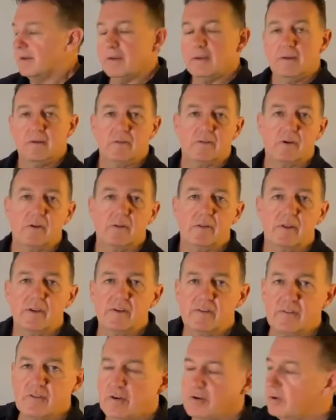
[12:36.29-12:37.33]
So
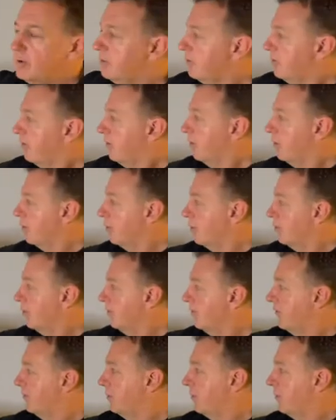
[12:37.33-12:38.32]
these two tools,